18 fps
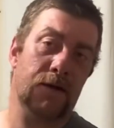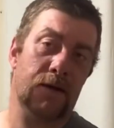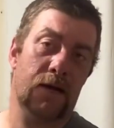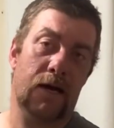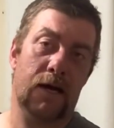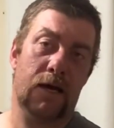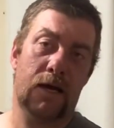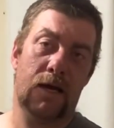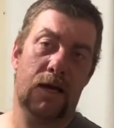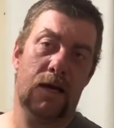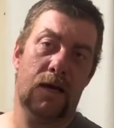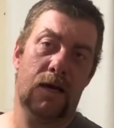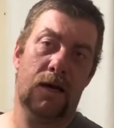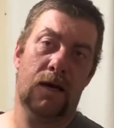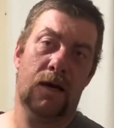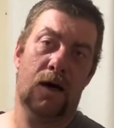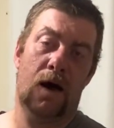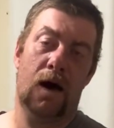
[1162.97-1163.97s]
Like,
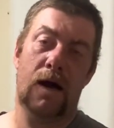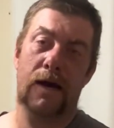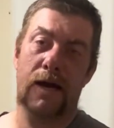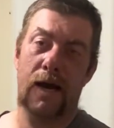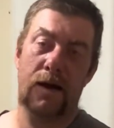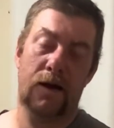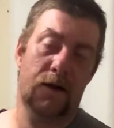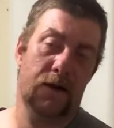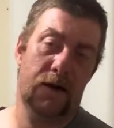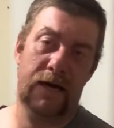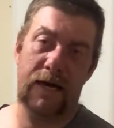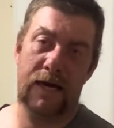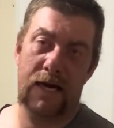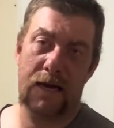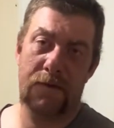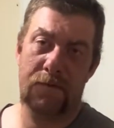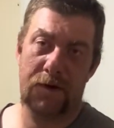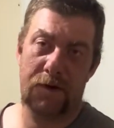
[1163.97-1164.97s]
I go to league
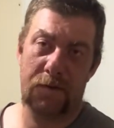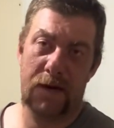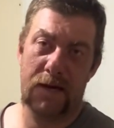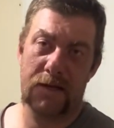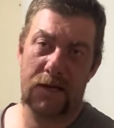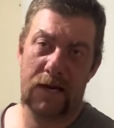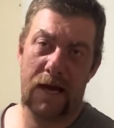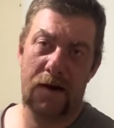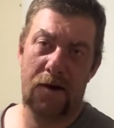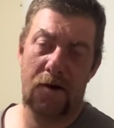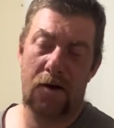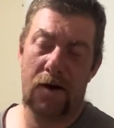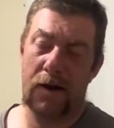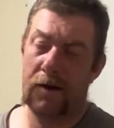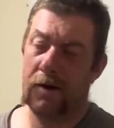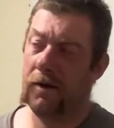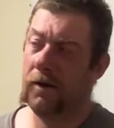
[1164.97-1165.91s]
every Wednesday night.